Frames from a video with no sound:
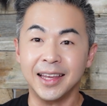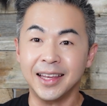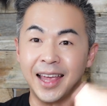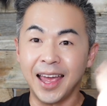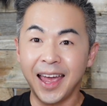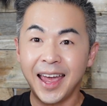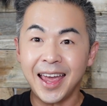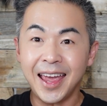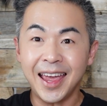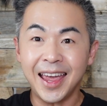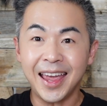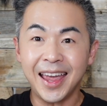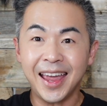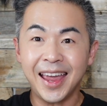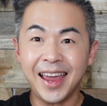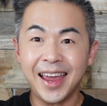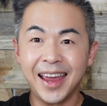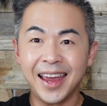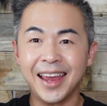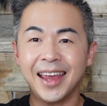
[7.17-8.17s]

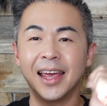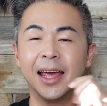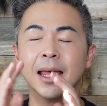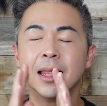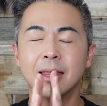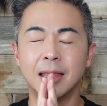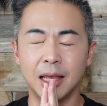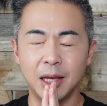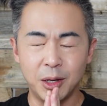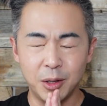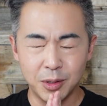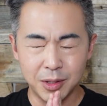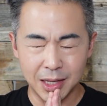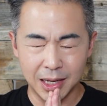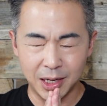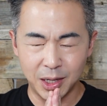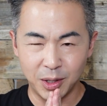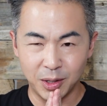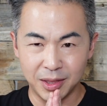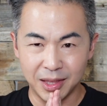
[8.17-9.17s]
Yay! Thank you,
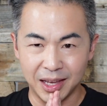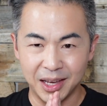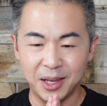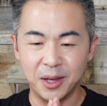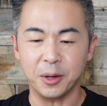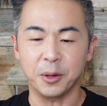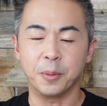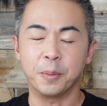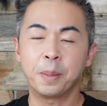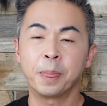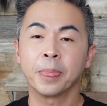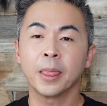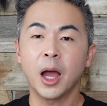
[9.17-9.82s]
thank you, thank you.